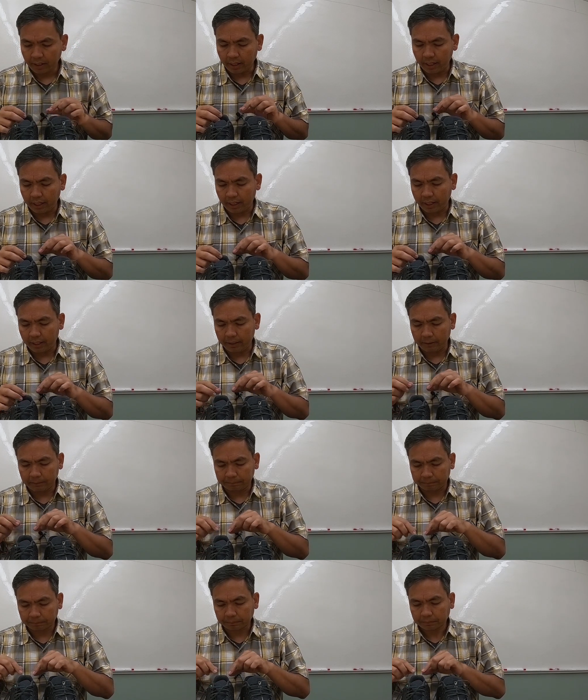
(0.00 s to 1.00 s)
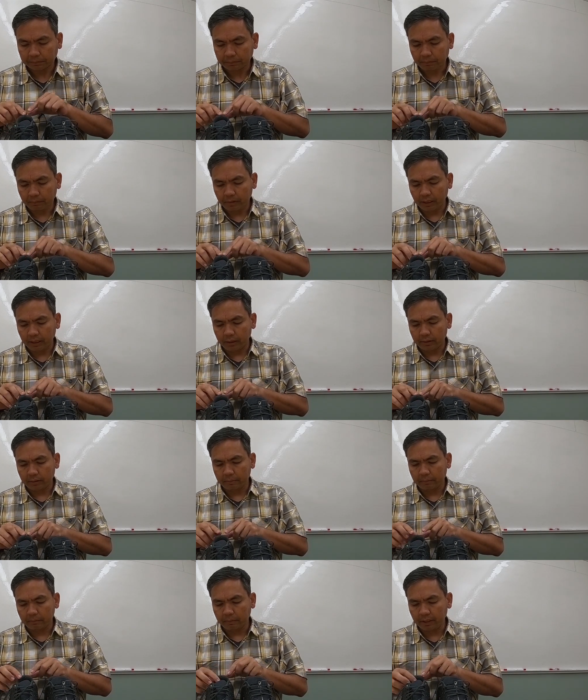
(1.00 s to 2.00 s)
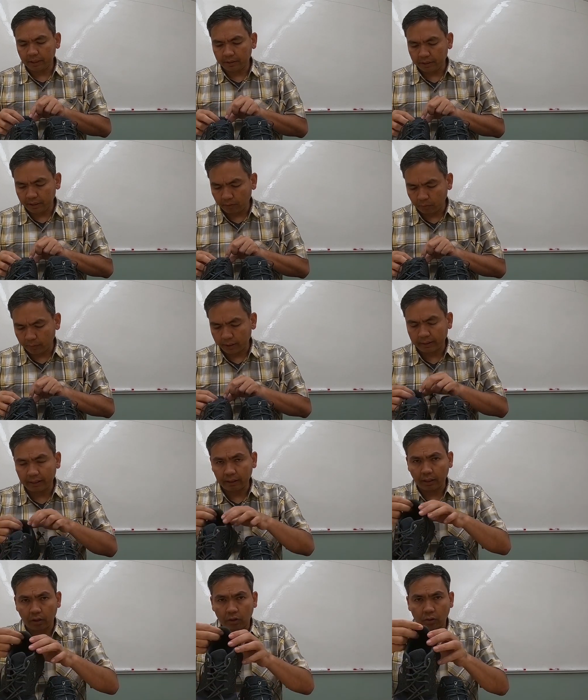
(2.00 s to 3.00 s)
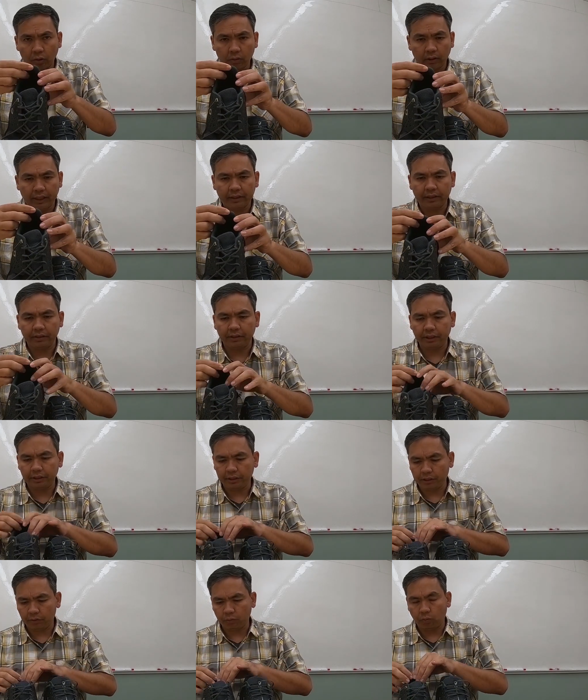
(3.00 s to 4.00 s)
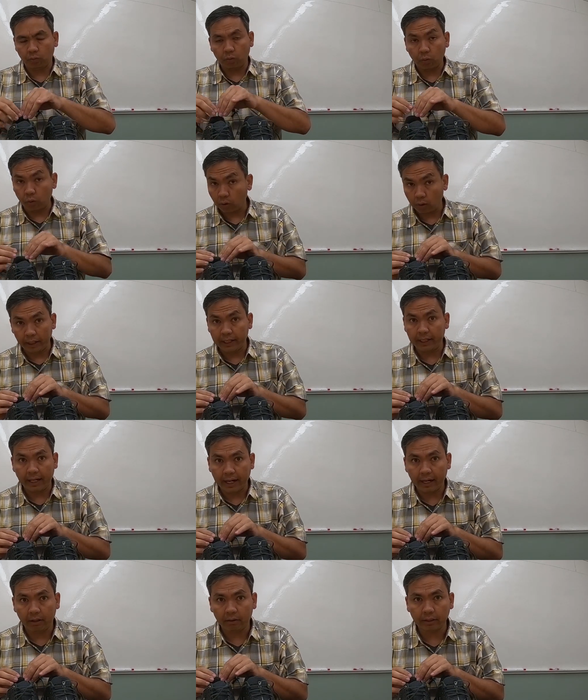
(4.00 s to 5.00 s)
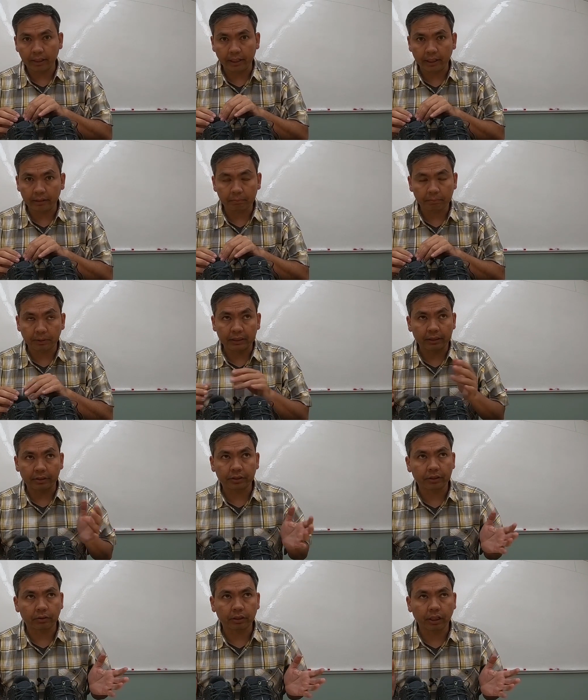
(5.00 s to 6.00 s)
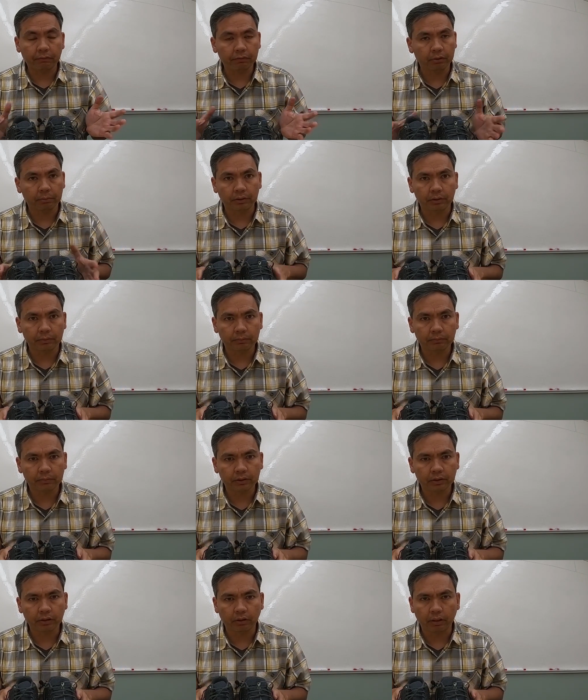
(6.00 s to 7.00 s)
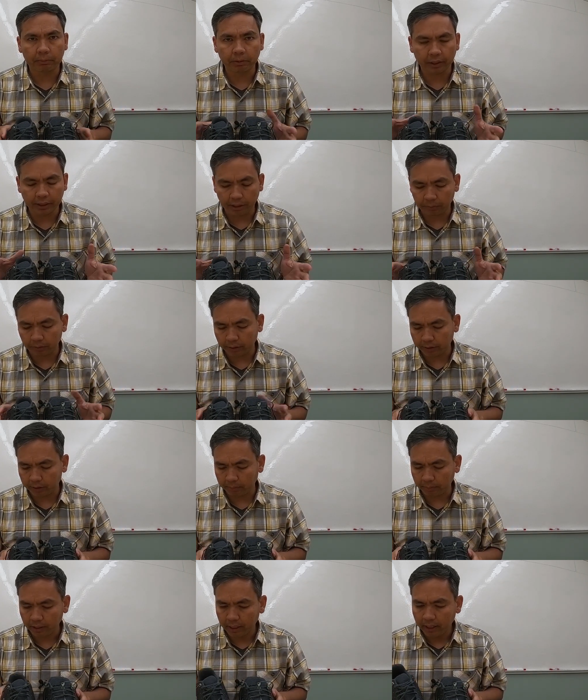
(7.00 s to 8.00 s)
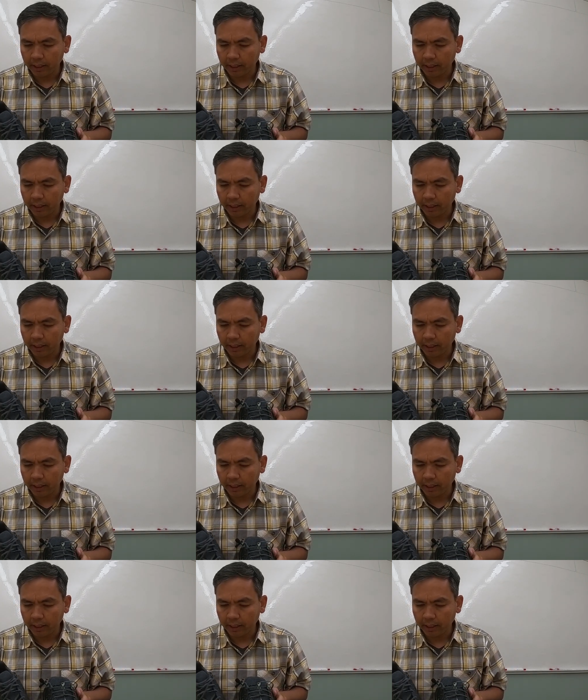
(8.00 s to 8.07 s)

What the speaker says: And it didn't wear out a hole like this, it just wore it out. But they're still comfortable, so I'm gonna keep wearing them.